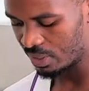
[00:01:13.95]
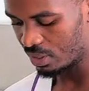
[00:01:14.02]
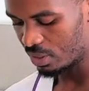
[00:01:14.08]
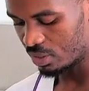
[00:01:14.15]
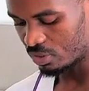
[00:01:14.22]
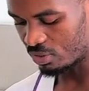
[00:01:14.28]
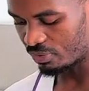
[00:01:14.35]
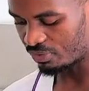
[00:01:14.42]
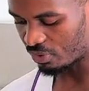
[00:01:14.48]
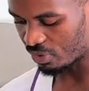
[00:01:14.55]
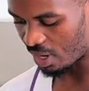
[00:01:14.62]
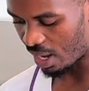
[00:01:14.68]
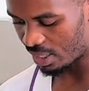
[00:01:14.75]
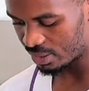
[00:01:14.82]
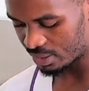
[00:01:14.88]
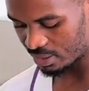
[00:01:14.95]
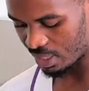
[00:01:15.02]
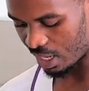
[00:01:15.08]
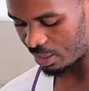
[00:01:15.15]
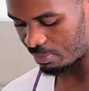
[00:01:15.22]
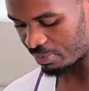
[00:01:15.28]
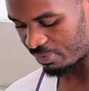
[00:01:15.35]
So for iced, I
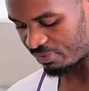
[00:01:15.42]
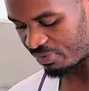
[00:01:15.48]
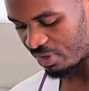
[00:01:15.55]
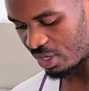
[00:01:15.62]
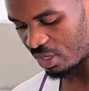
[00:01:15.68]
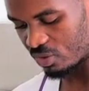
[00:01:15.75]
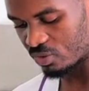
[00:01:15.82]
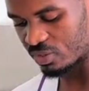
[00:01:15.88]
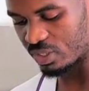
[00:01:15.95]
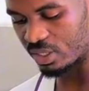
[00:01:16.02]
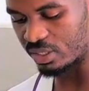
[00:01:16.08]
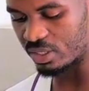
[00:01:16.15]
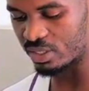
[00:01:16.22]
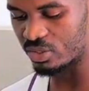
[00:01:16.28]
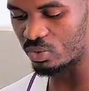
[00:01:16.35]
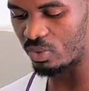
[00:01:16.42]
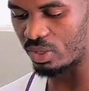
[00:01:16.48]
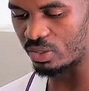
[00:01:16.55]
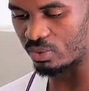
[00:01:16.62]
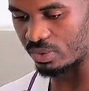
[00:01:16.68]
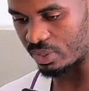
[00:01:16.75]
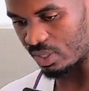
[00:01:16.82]
prefer using this one
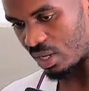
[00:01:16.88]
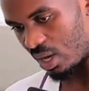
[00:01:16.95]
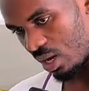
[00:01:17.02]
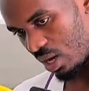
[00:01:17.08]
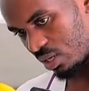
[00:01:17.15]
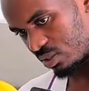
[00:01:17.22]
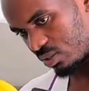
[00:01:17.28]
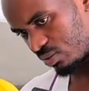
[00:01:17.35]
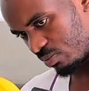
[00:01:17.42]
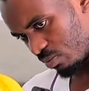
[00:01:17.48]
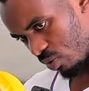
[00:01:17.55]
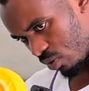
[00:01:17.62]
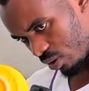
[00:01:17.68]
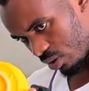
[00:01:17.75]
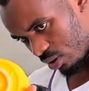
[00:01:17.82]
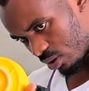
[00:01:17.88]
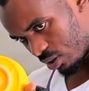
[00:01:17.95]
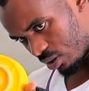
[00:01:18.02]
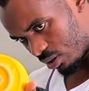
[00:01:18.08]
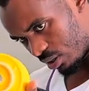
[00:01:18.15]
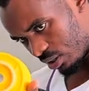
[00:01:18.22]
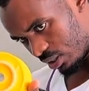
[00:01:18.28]
with a small
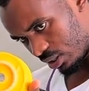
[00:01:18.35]
hole,